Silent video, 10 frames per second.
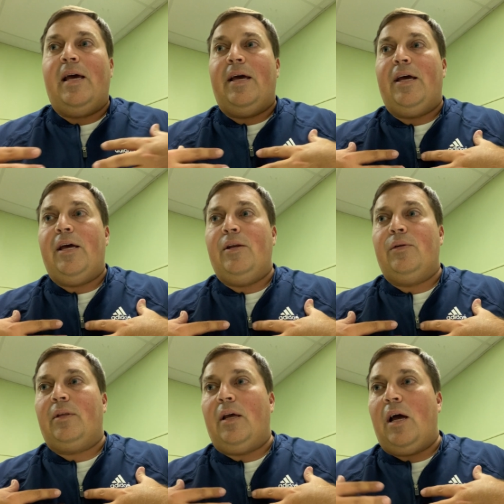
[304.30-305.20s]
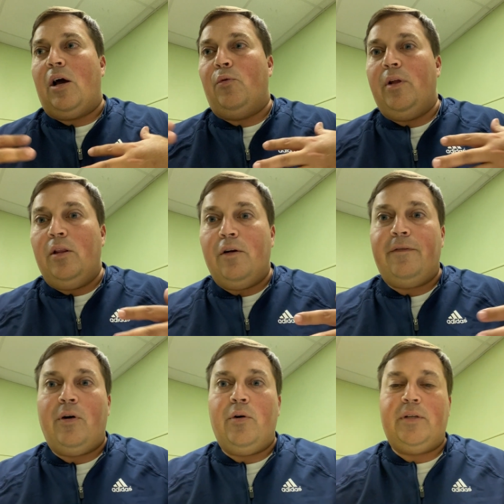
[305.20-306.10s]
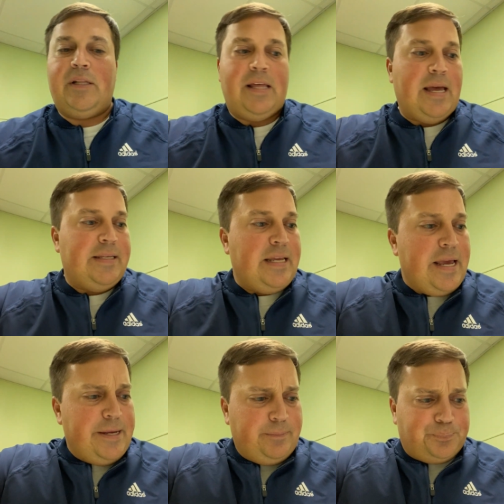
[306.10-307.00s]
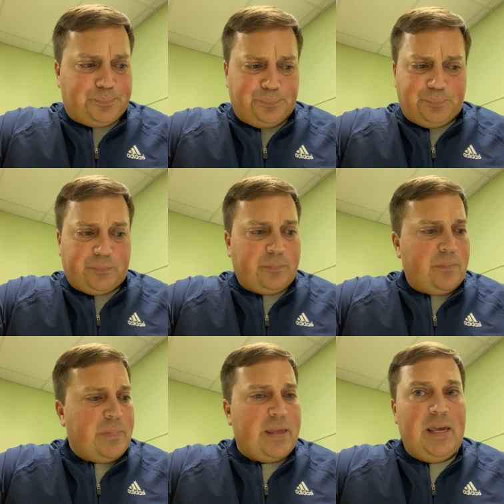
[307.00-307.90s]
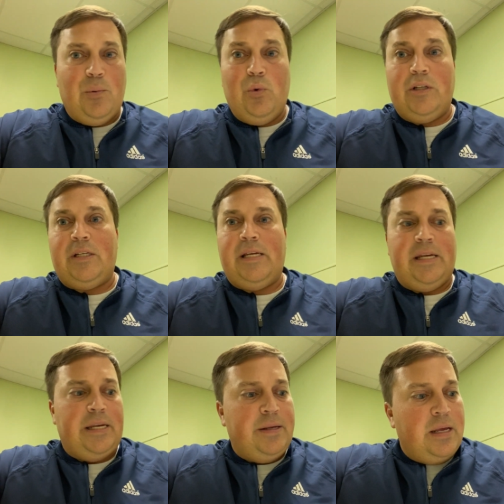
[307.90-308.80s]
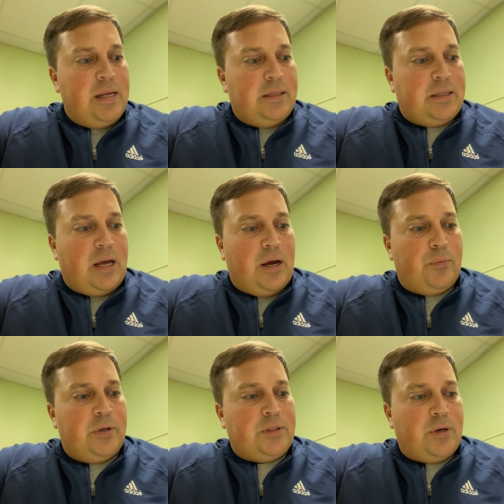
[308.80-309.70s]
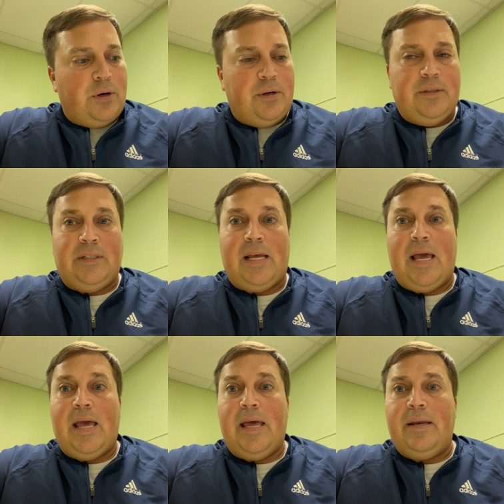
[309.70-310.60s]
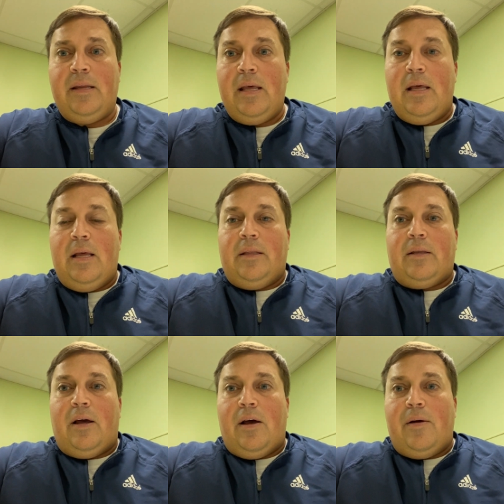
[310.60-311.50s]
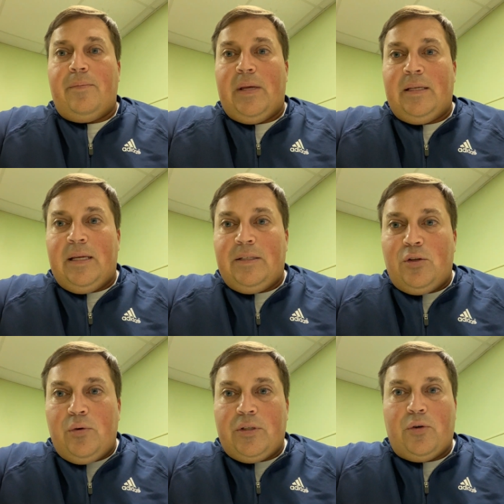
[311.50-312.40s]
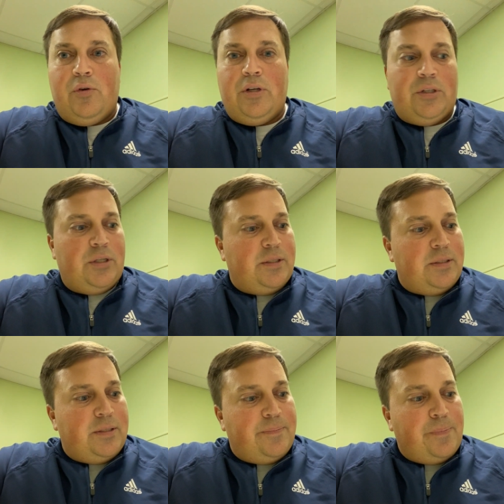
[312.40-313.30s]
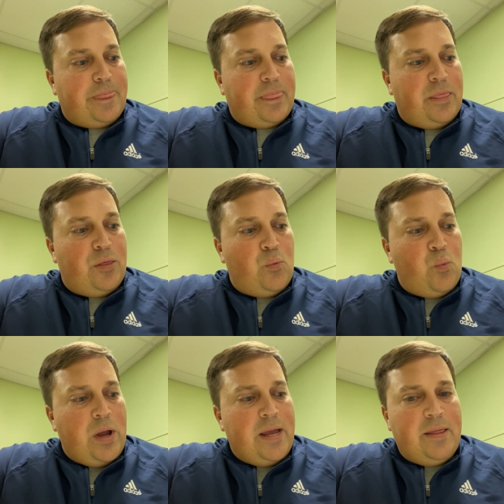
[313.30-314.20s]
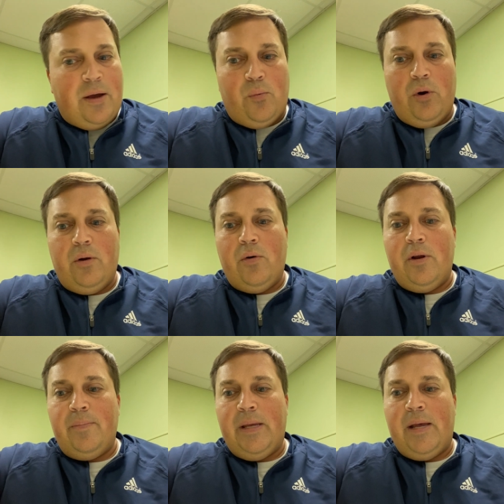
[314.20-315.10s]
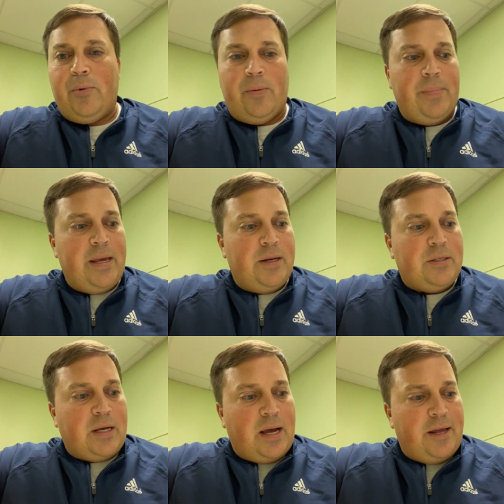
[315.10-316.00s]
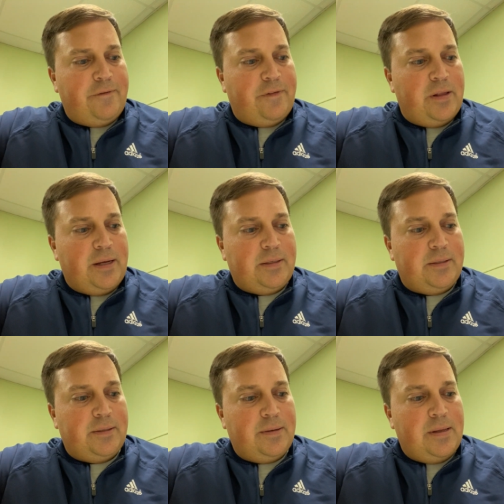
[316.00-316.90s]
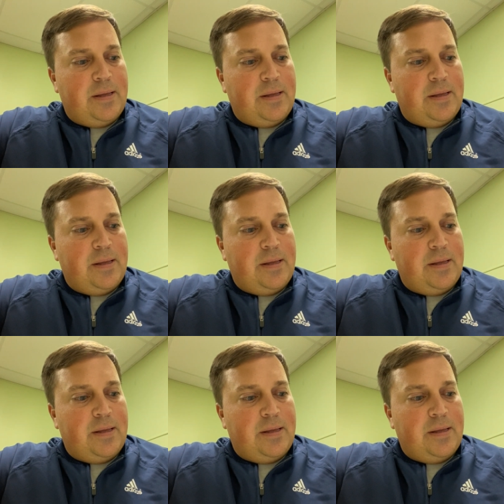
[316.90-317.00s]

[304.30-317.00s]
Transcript: And uh, we look forward to that day in which he uh, returns. And, um, and, and so as Christians, the way that we're going to be able to manage conflict,